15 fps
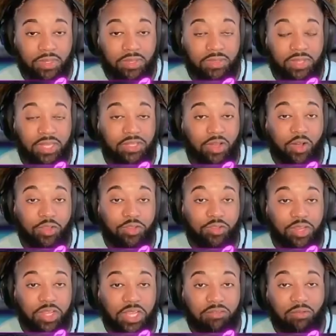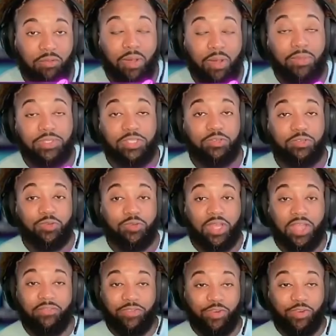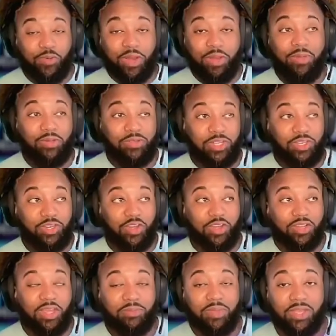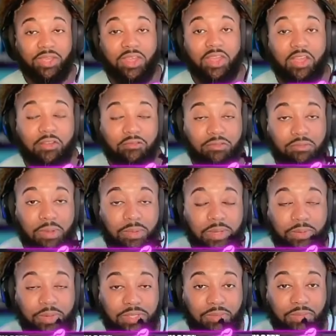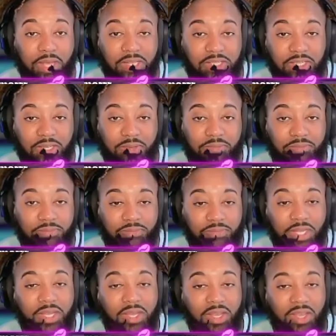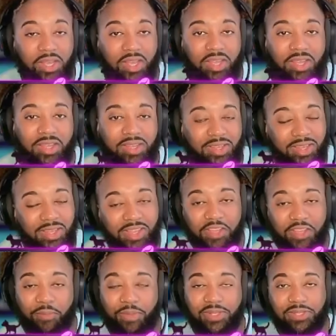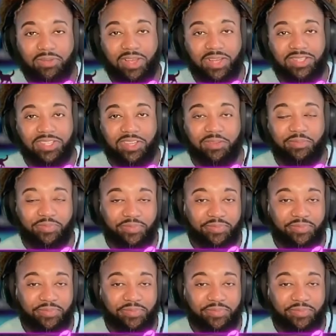That's all you need. Remember to, if you don't want to build in the dark like me, remember to put some lights up. Put some lights up.